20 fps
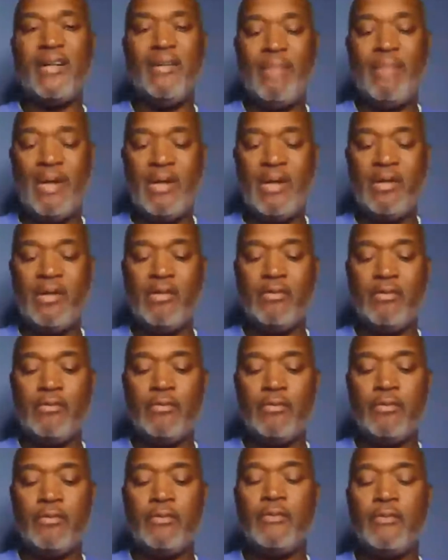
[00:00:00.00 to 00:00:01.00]
about
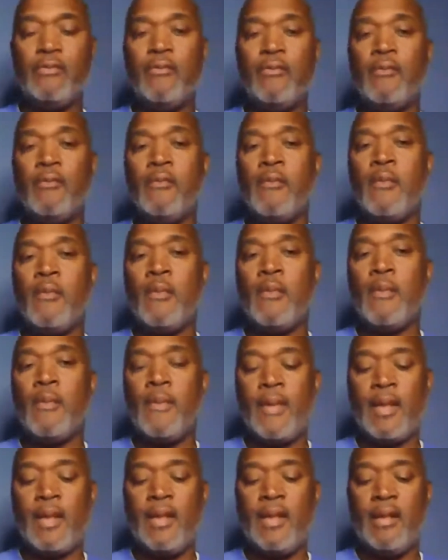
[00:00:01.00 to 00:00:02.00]

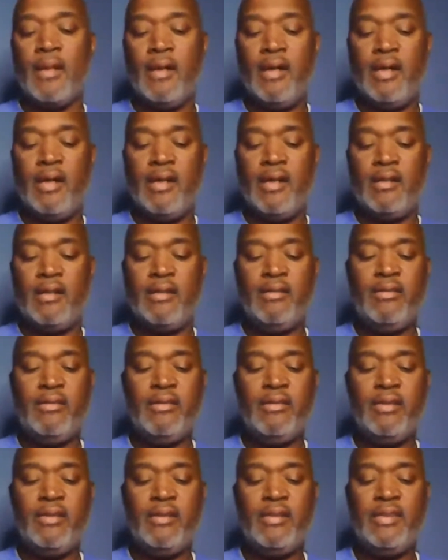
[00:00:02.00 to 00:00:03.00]
uh,
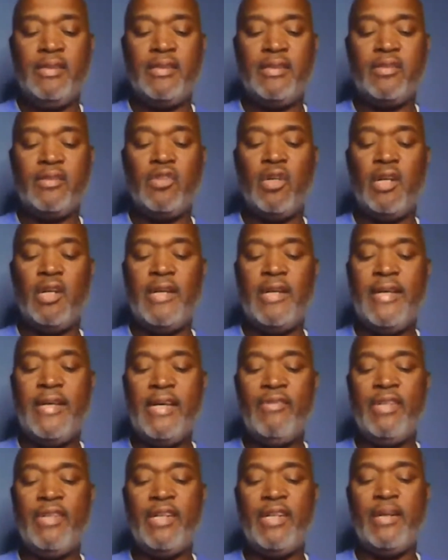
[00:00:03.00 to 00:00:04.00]
going
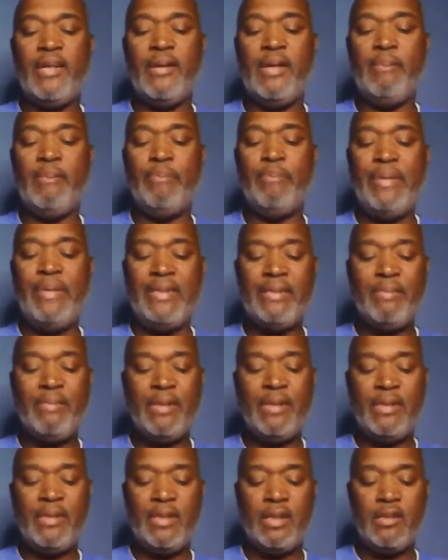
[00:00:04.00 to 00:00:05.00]
ahead with the
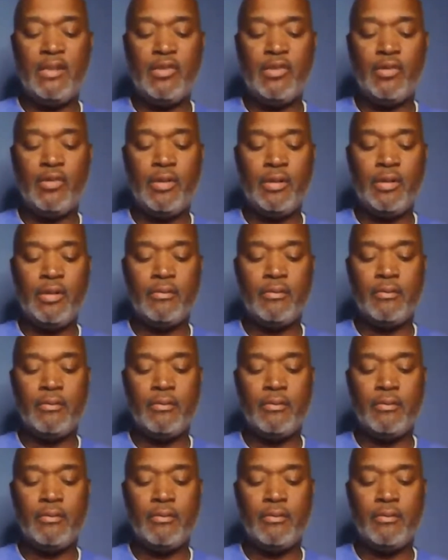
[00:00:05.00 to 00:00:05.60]
impeachment of Donald Trump.